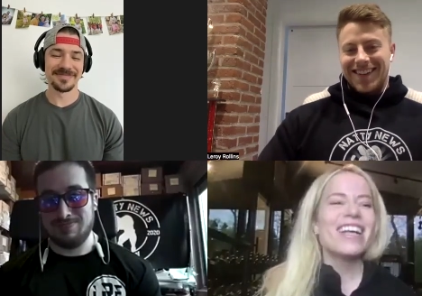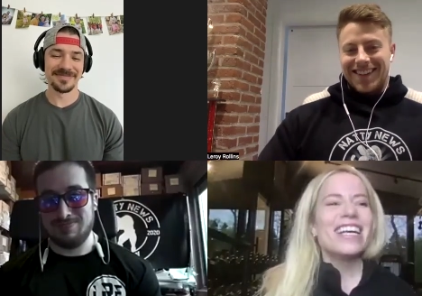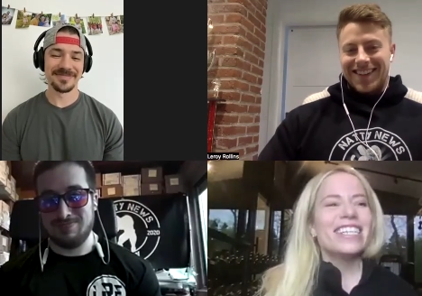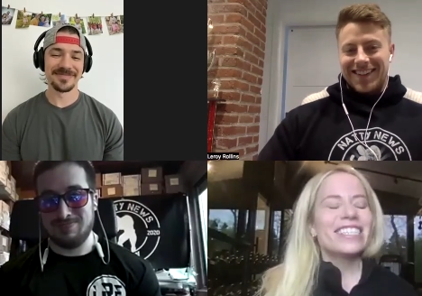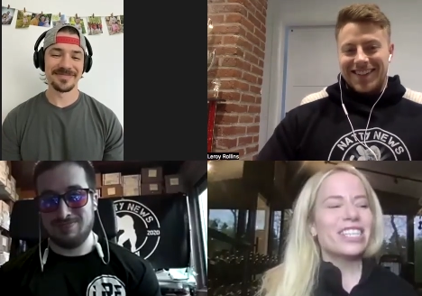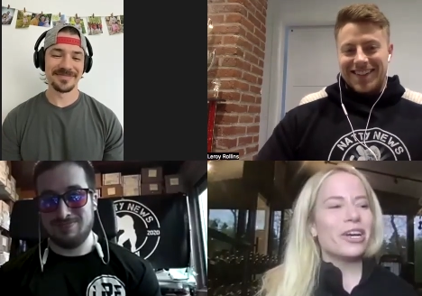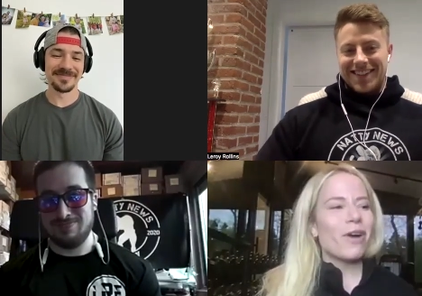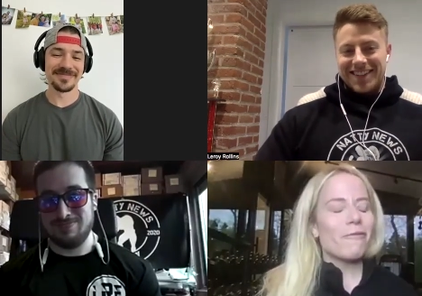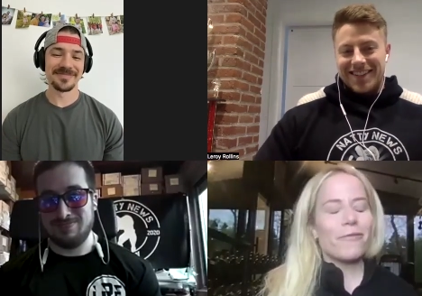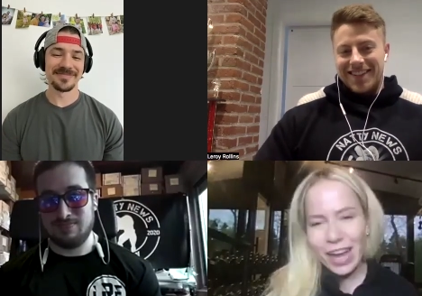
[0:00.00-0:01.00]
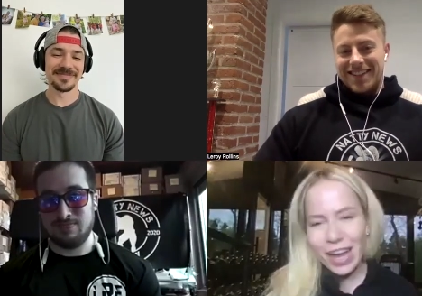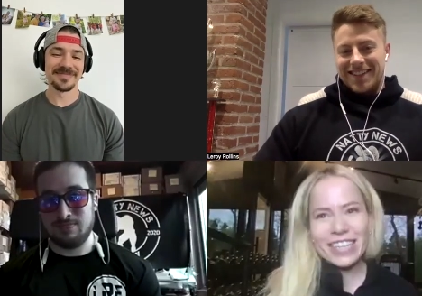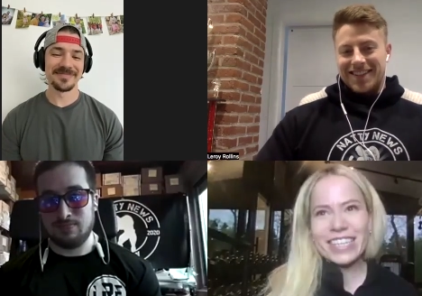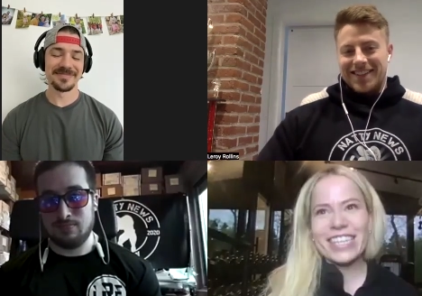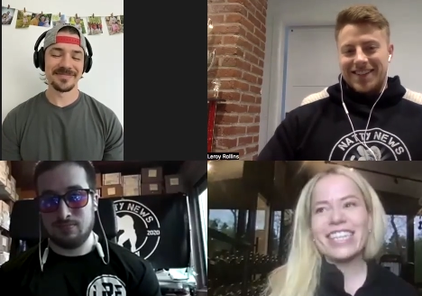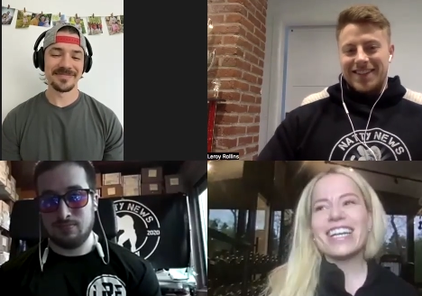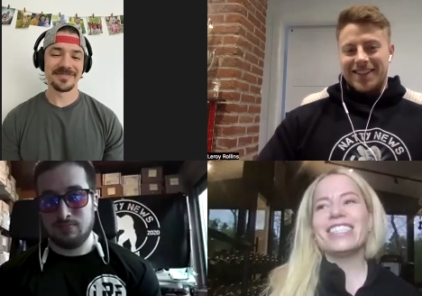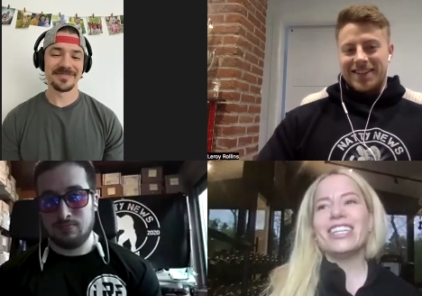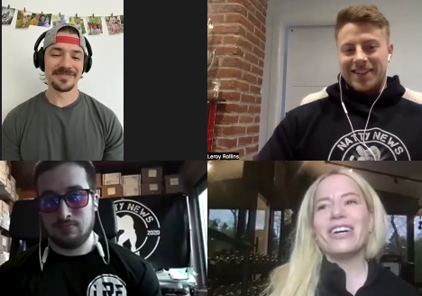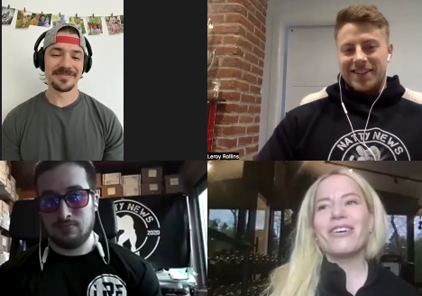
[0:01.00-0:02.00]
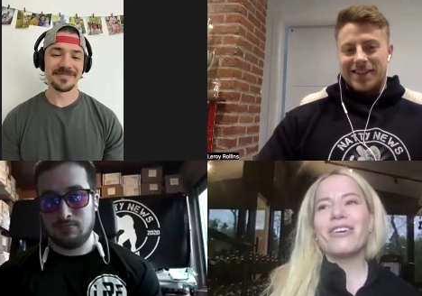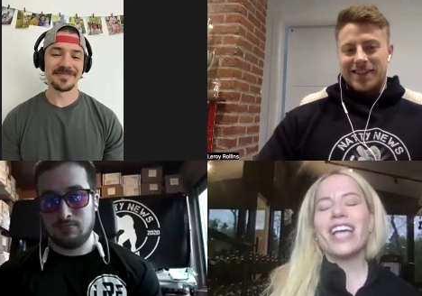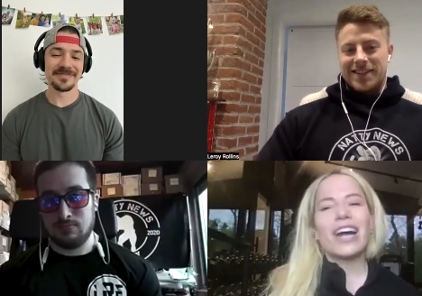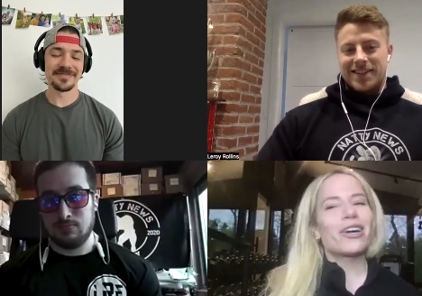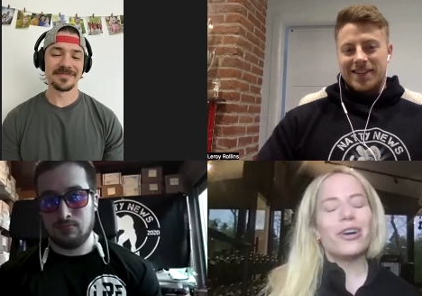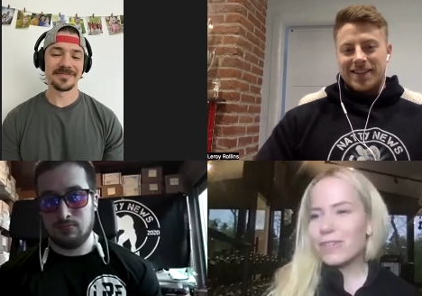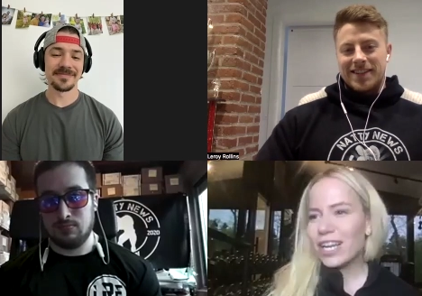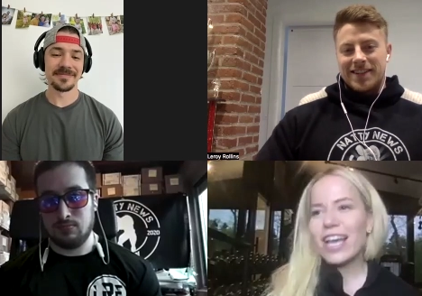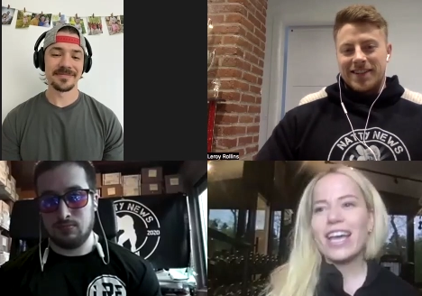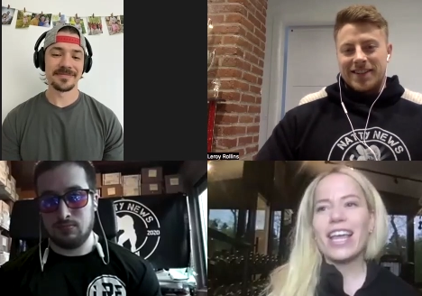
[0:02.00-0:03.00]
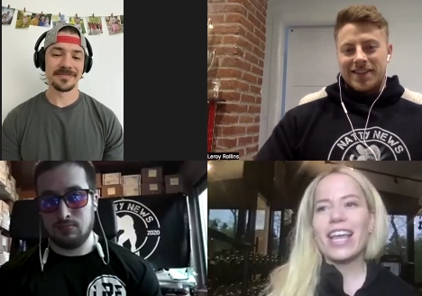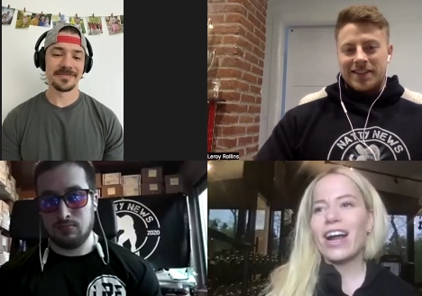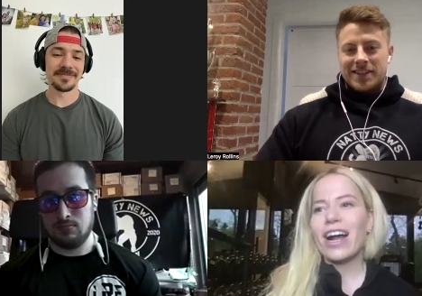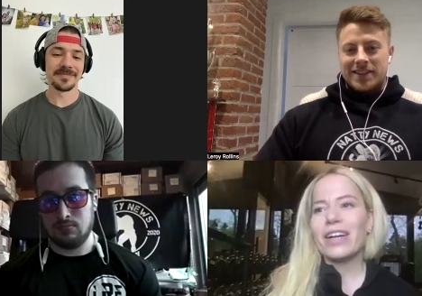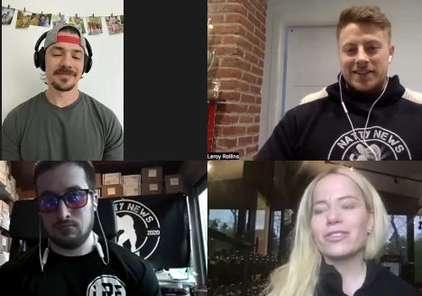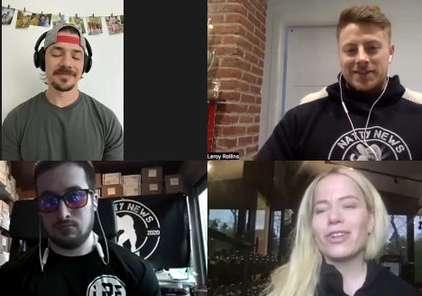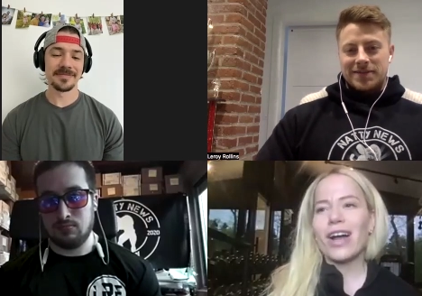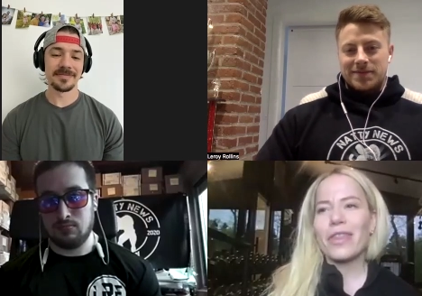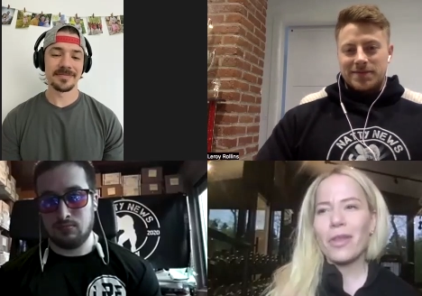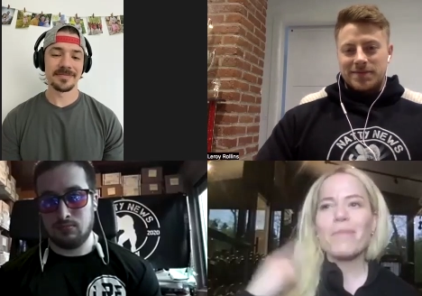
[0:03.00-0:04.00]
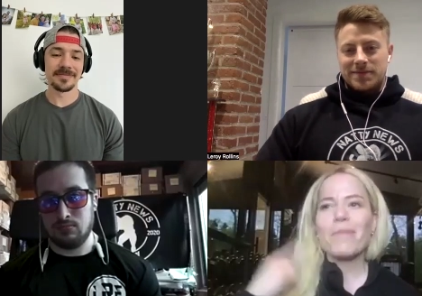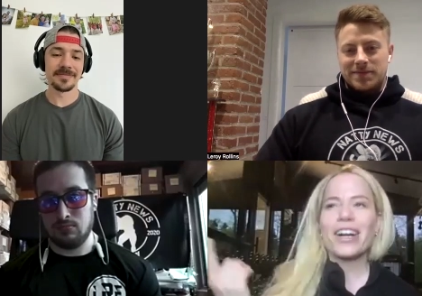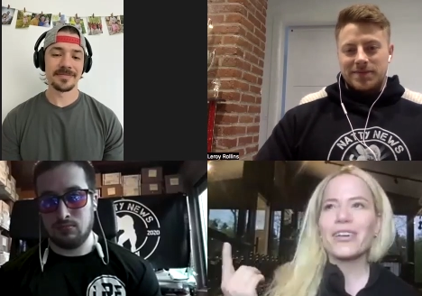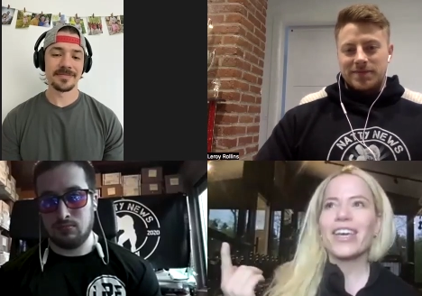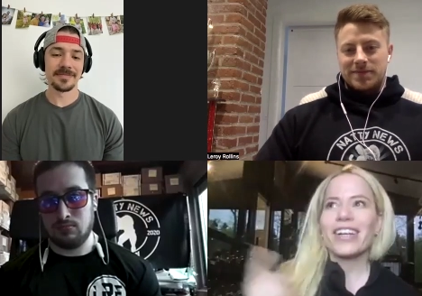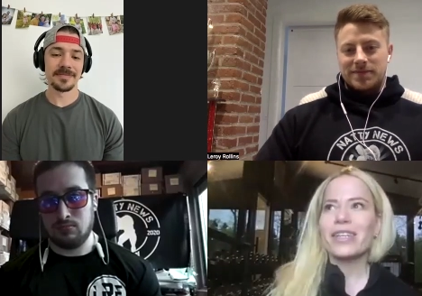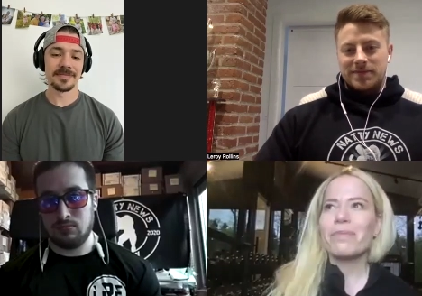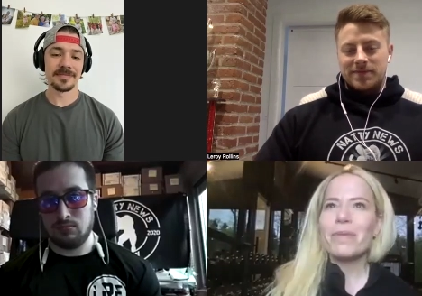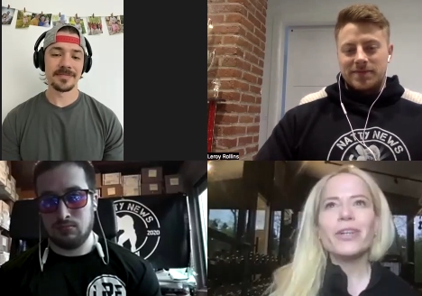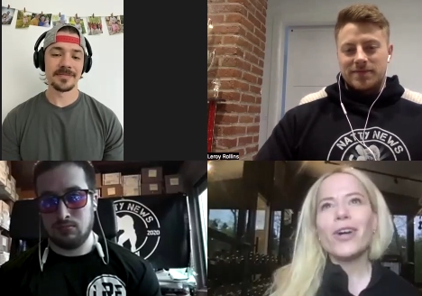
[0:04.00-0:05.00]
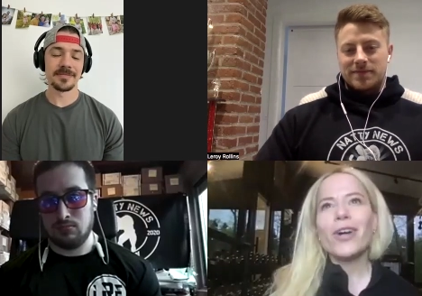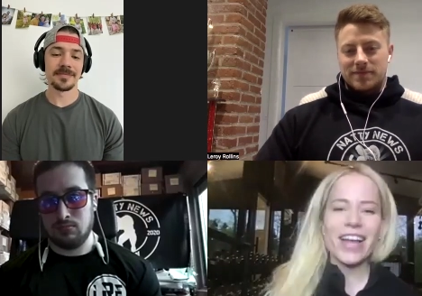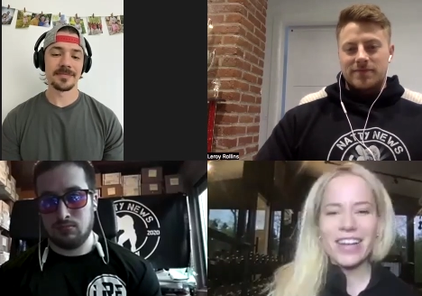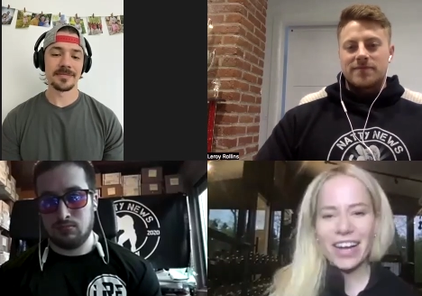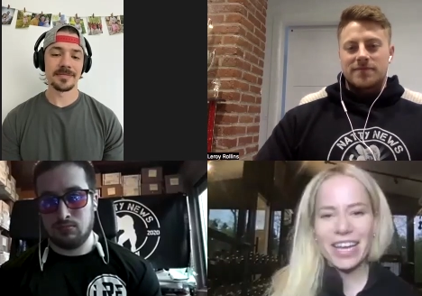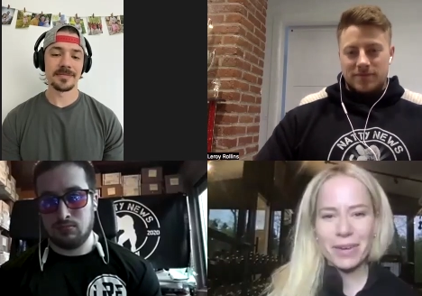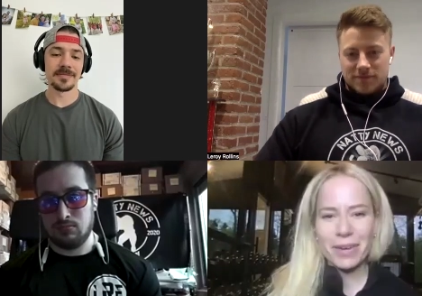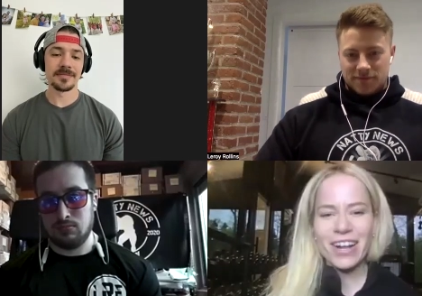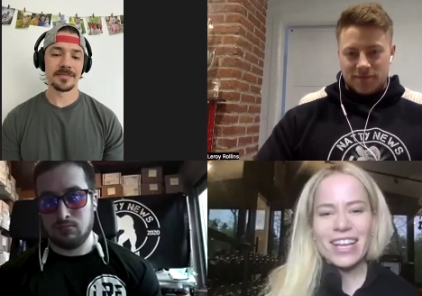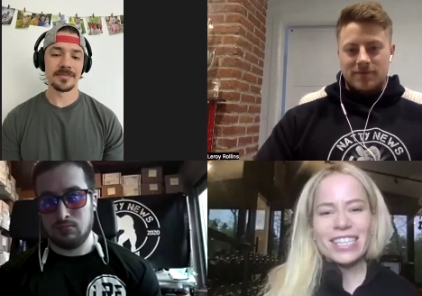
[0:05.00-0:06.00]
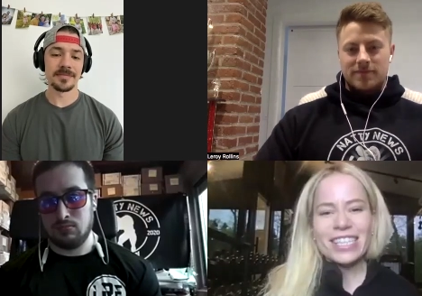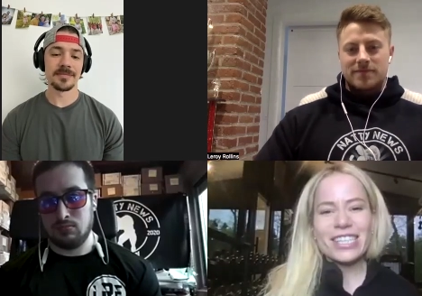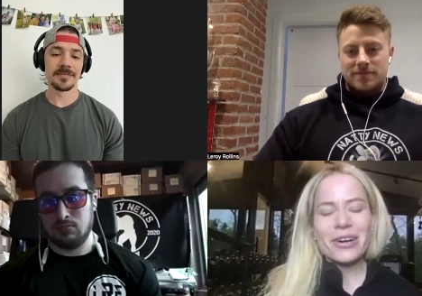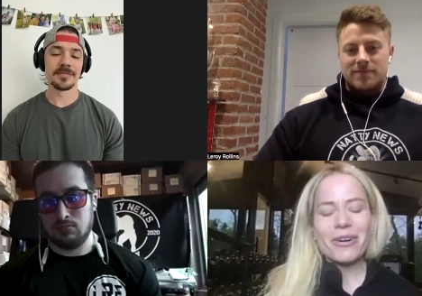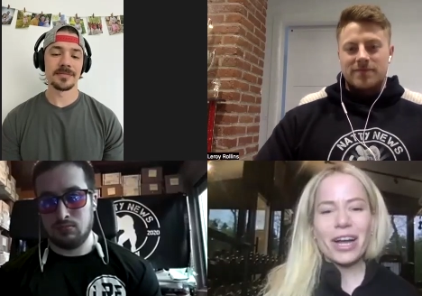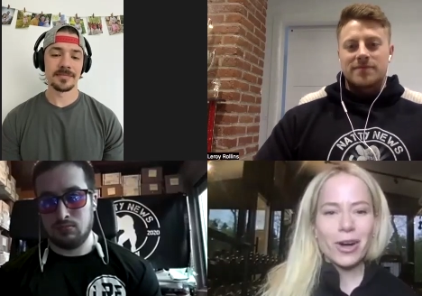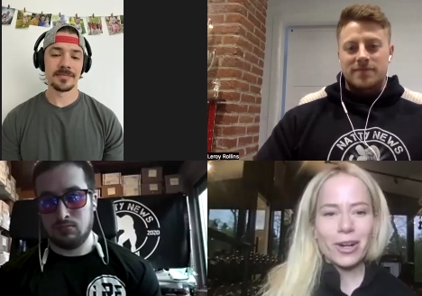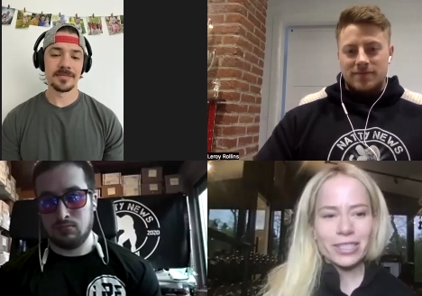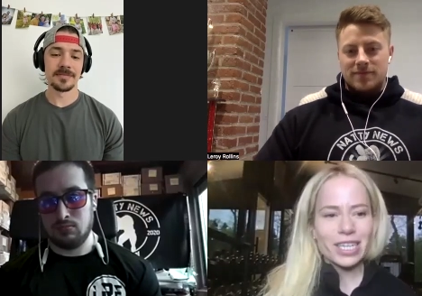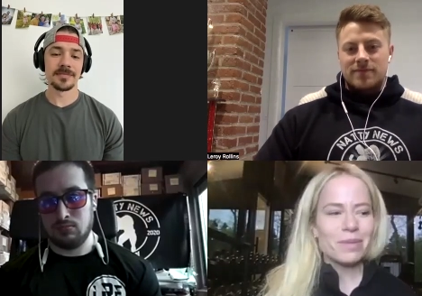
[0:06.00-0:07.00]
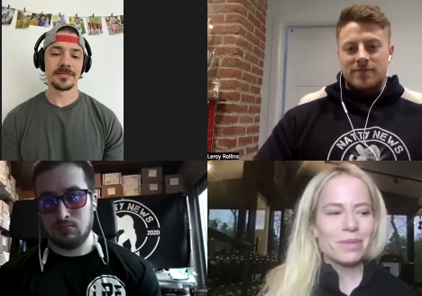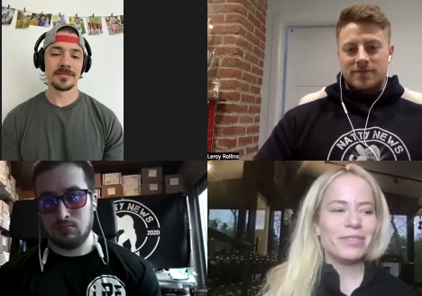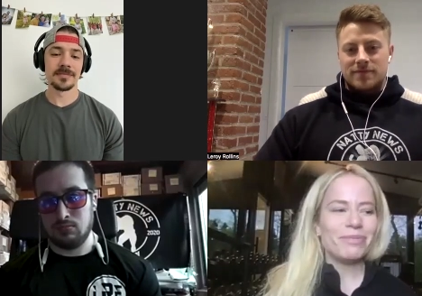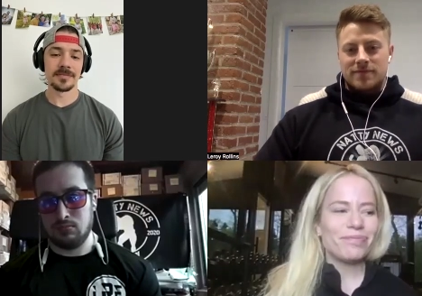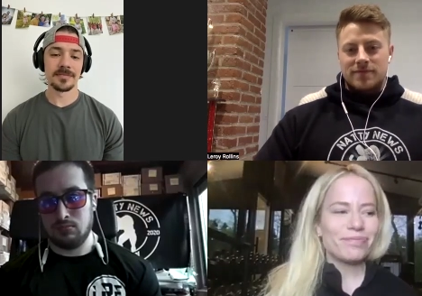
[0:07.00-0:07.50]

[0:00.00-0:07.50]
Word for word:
Speaker 1: So finally, you know, COVID hit, and I thought back, okay, like maybe I'll call that guy Amer. So I called him, and